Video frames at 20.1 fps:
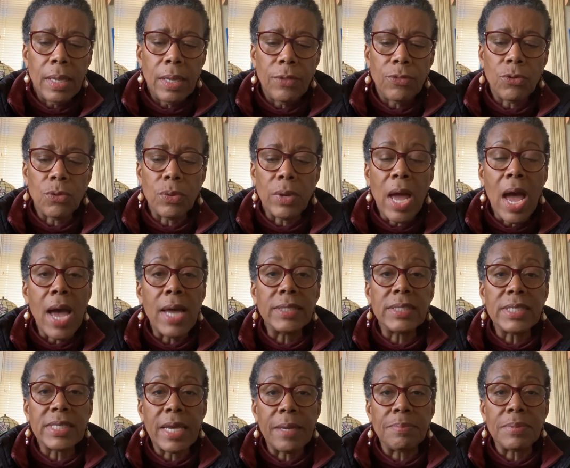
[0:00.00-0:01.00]
through
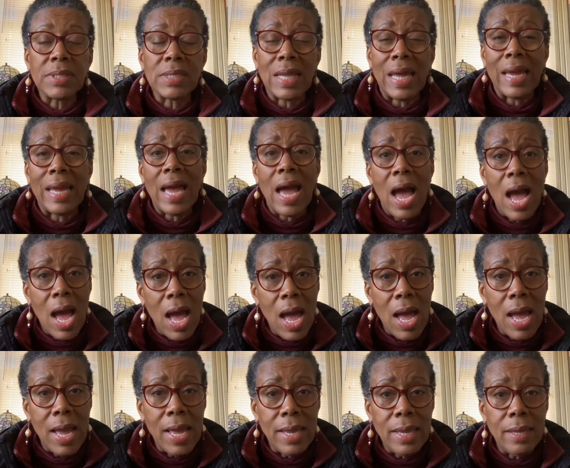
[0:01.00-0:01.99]
concepts like
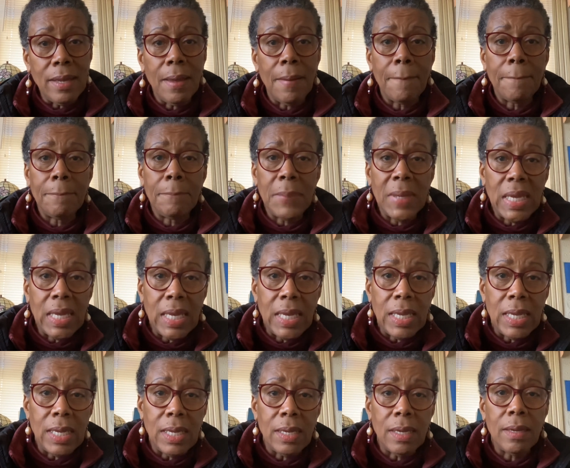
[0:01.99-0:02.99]
I,
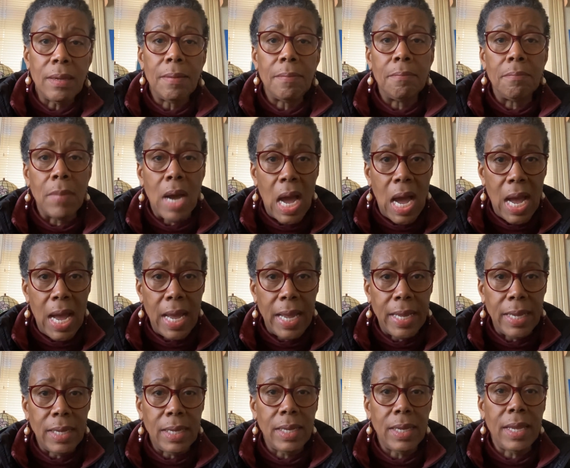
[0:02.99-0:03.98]
me,
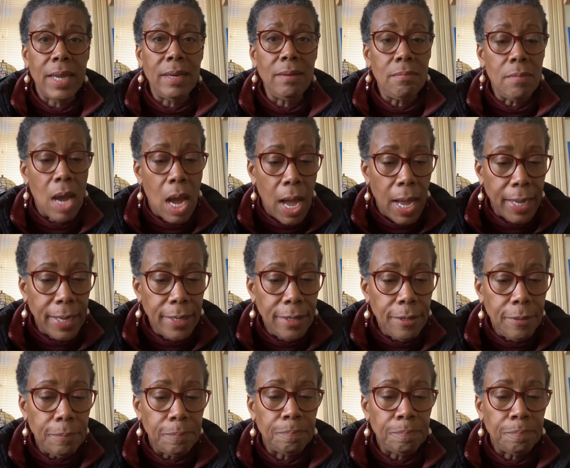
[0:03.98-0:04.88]
my, and mine.